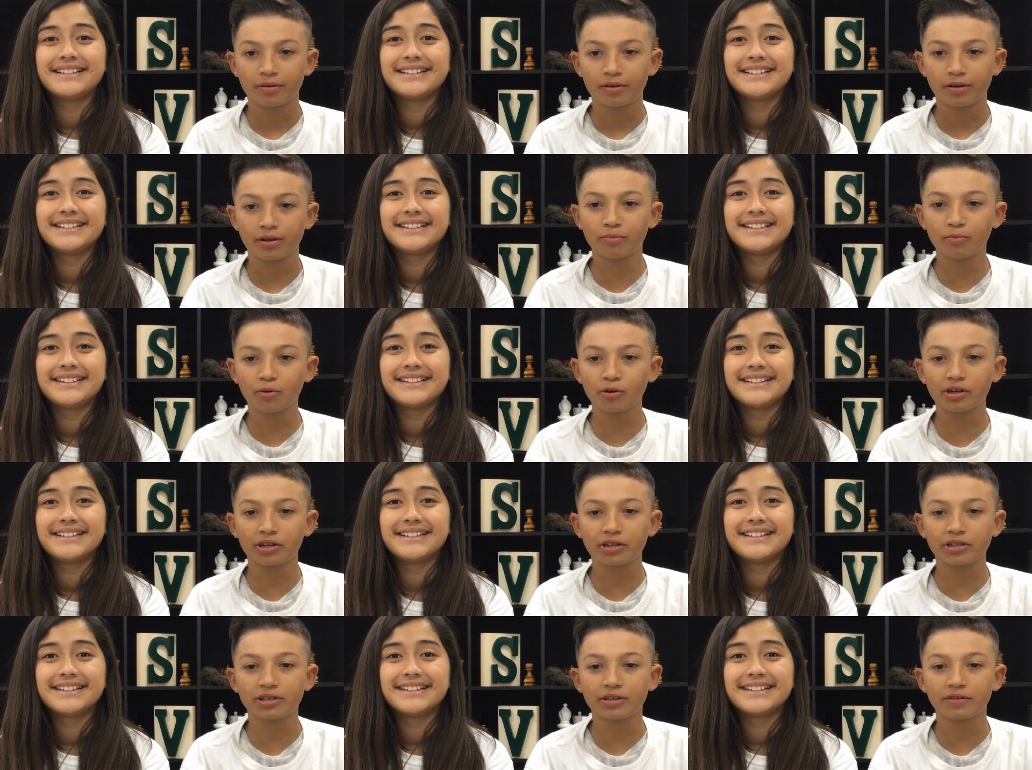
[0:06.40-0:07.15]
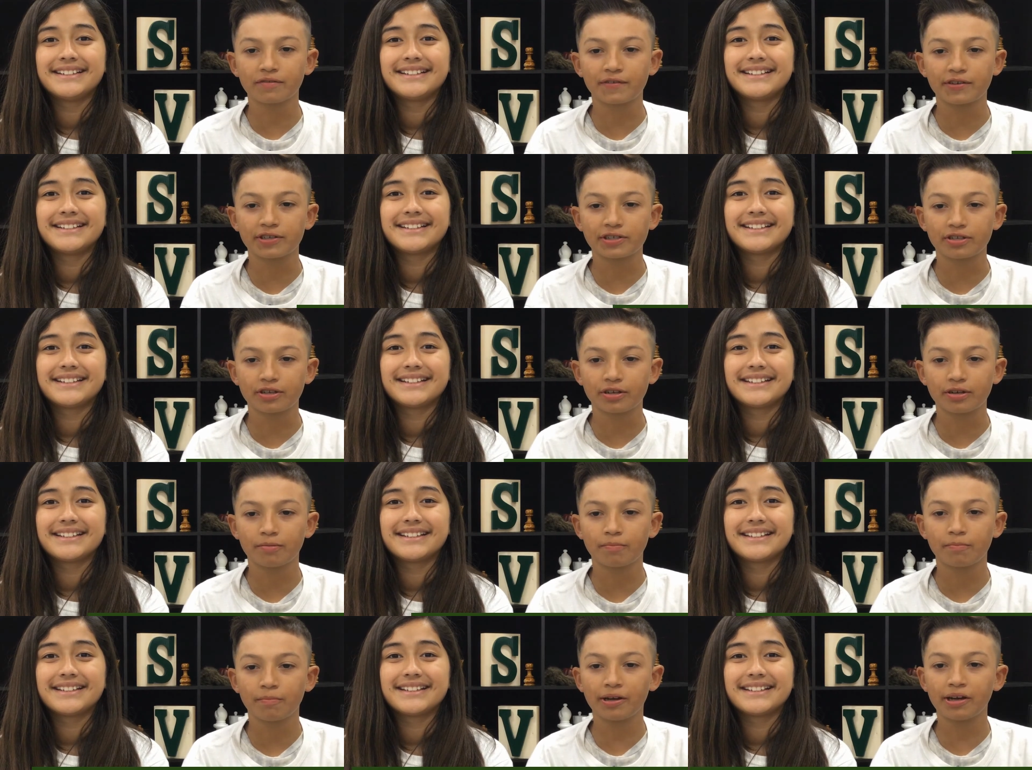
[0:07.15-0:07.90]
Speaker 1: Good morning, Sierra
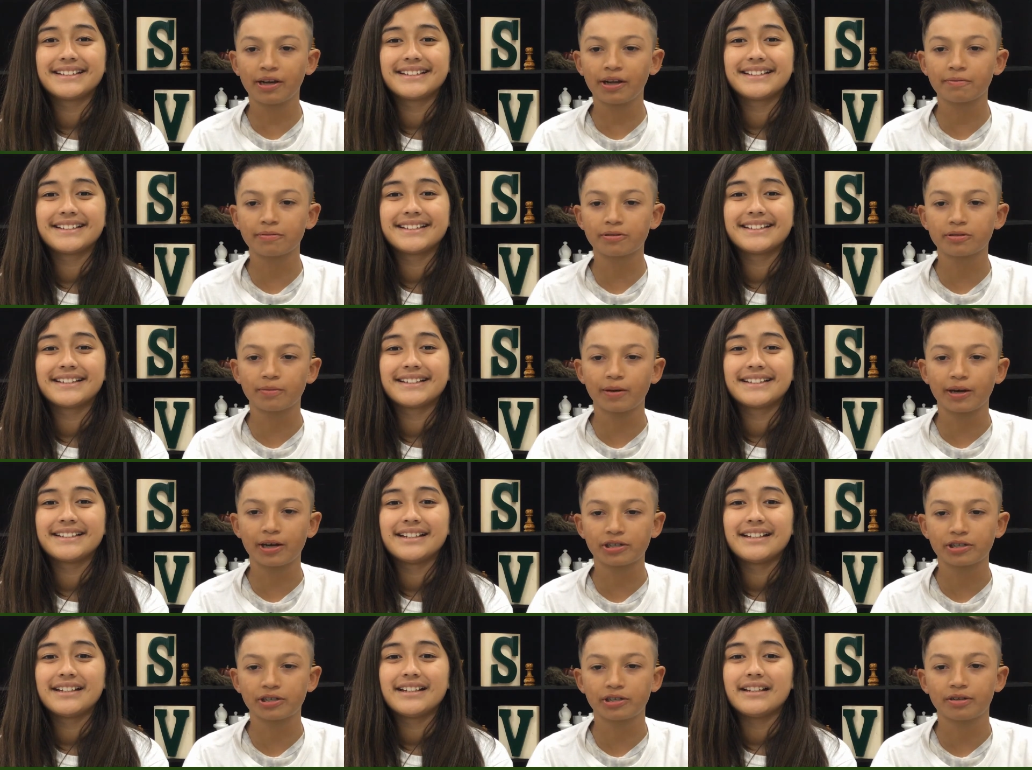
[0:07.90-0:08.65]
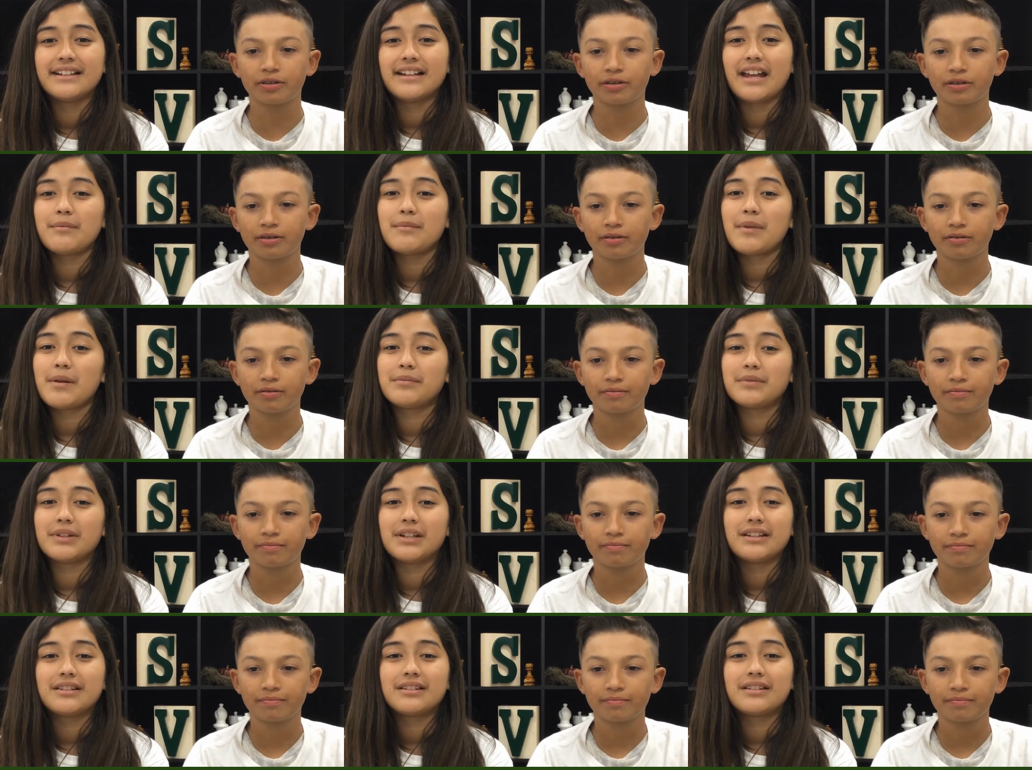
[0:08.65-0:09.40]
Vista. My name's Sebastian.
Speaker 2: And I'm
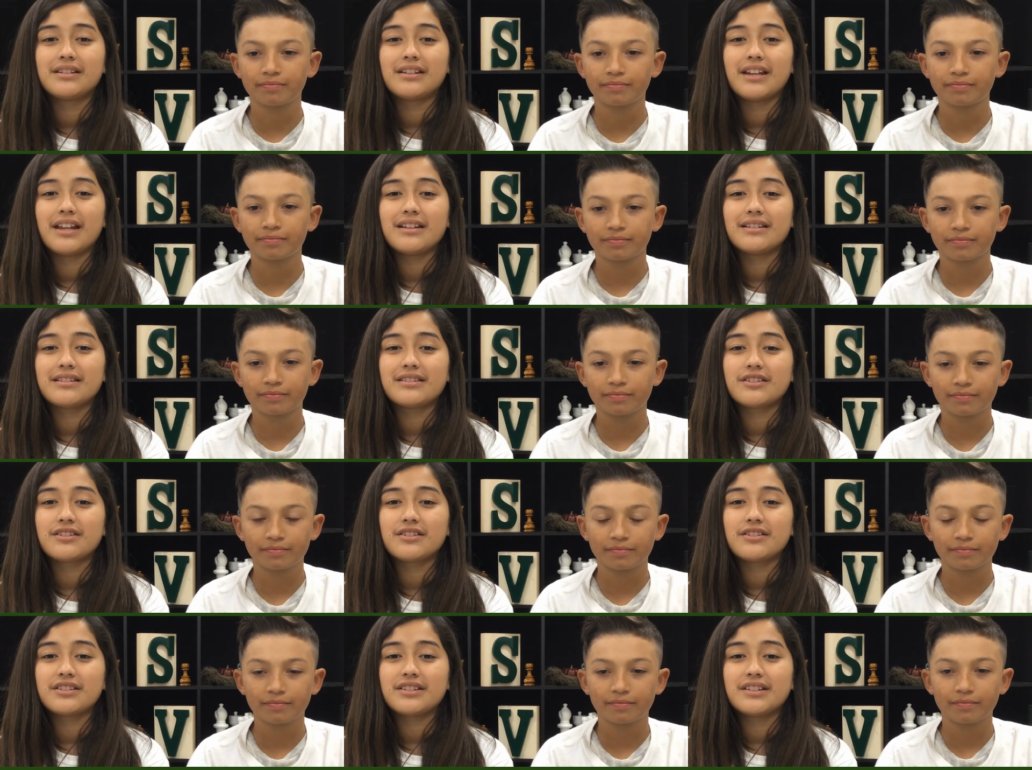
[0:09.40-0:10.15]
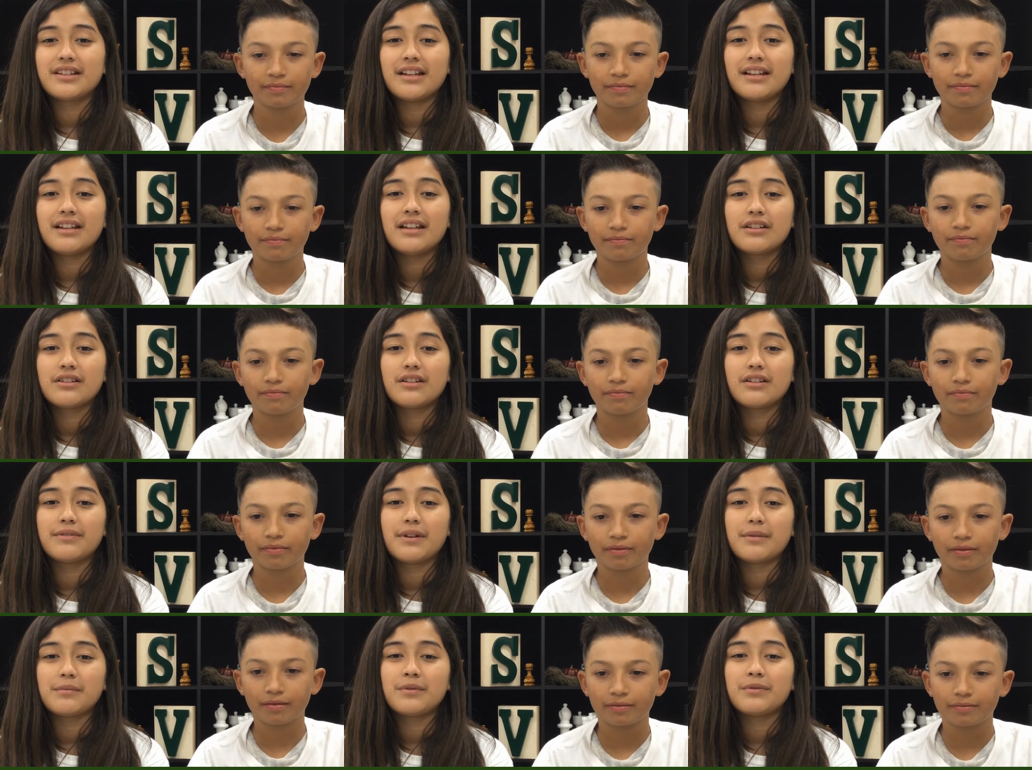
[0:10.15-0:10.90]
Emily. Today is Thursday,
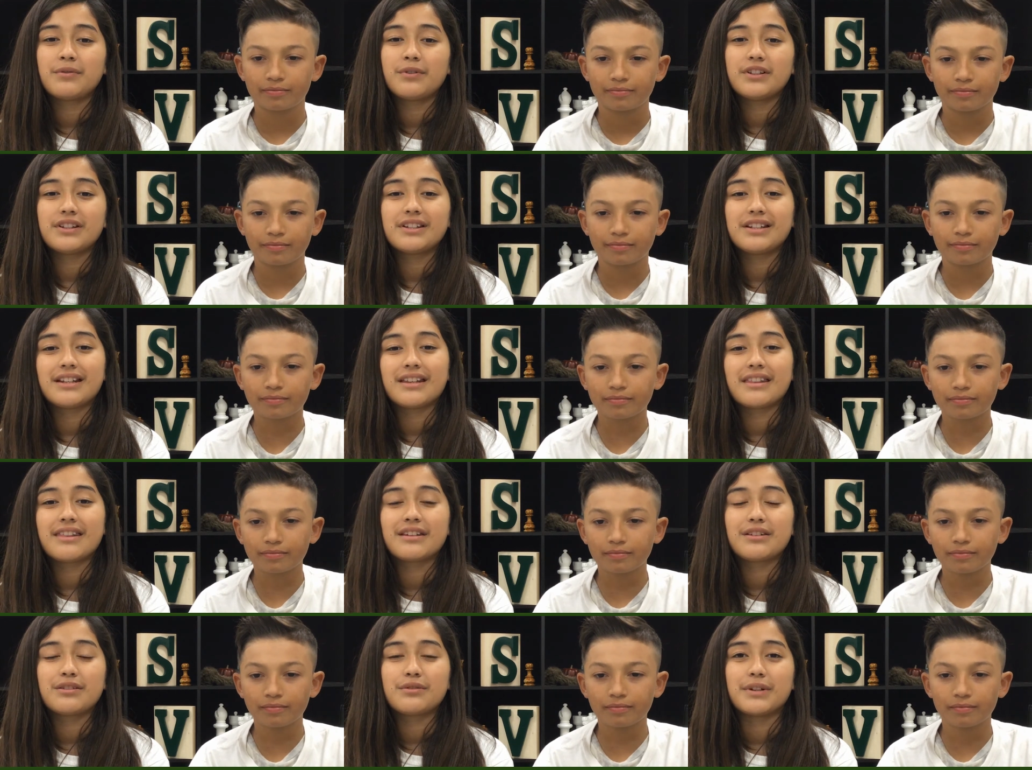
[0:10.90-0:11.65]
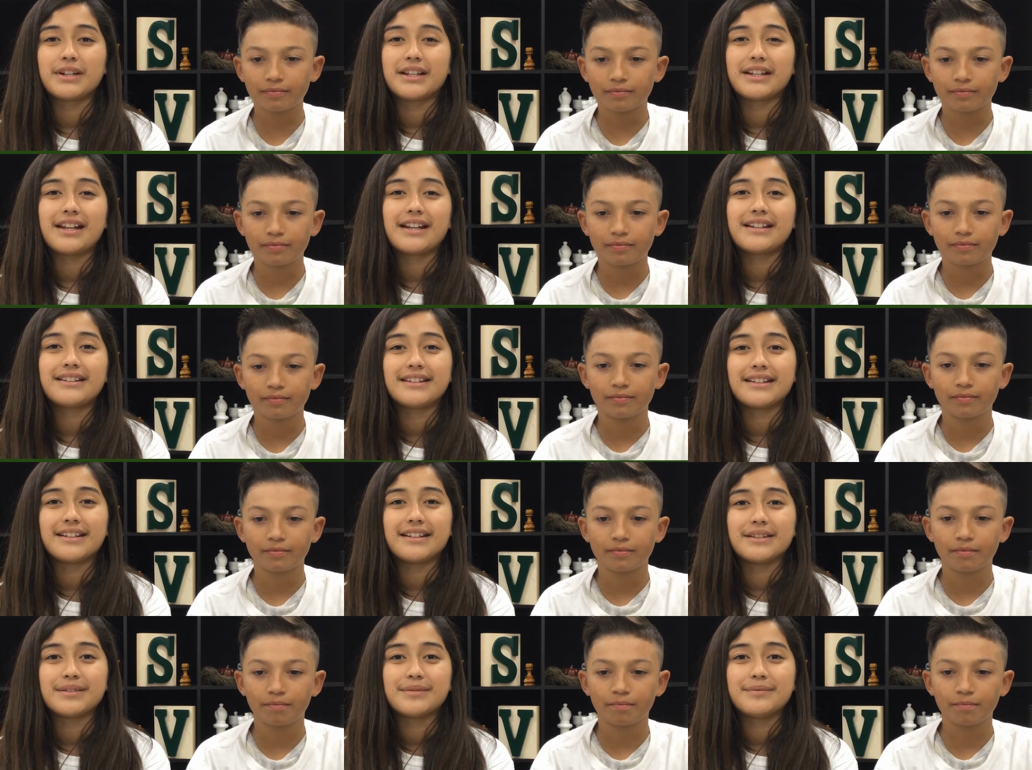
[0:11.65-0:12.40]
November 14th,
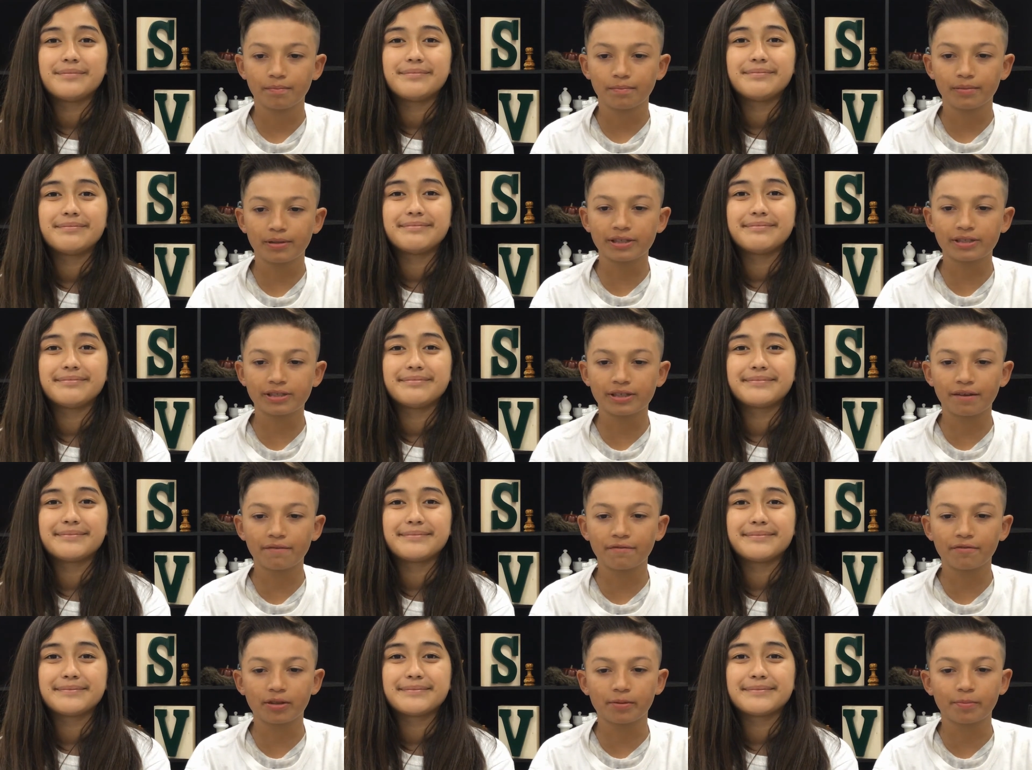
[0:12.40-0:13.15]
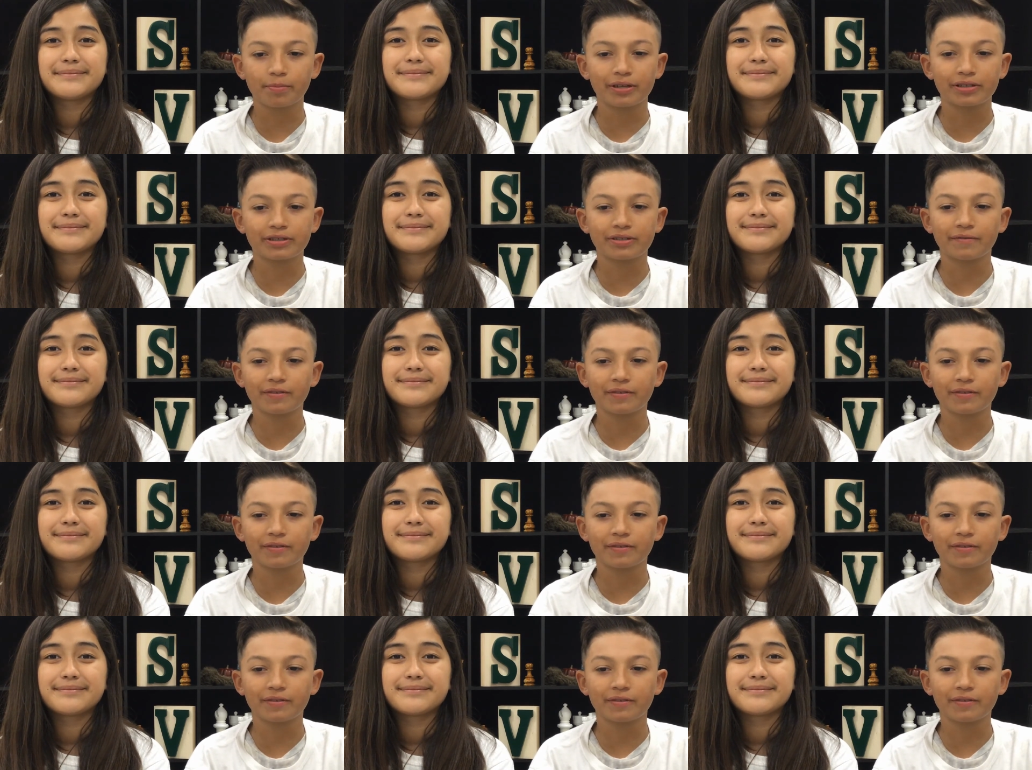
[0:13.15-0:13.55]
2019.
Speaker 1: Please stand for the Pledge of